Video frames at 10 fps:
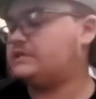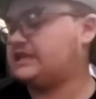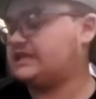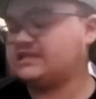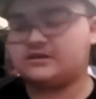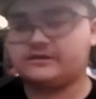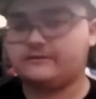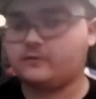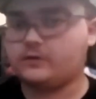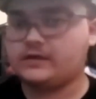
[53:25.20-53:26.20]
to get this on a
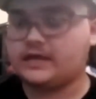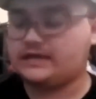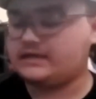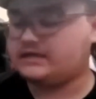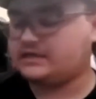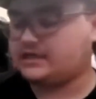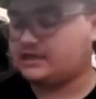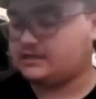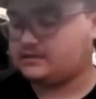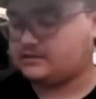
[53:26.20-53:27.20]
4K disc
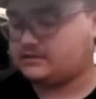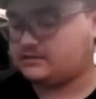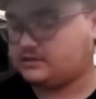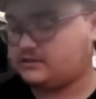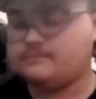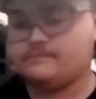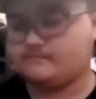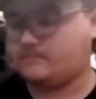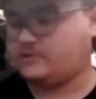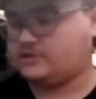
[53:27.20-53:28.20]

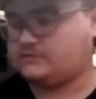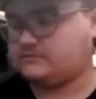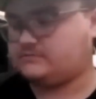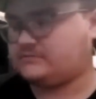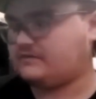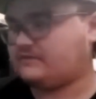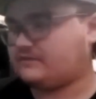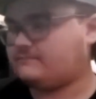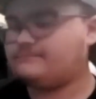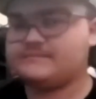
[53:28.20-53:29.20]
was kind of
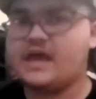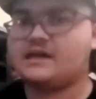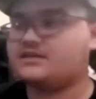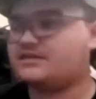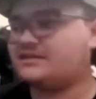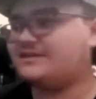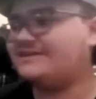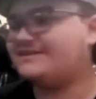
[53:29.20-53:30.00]
yes.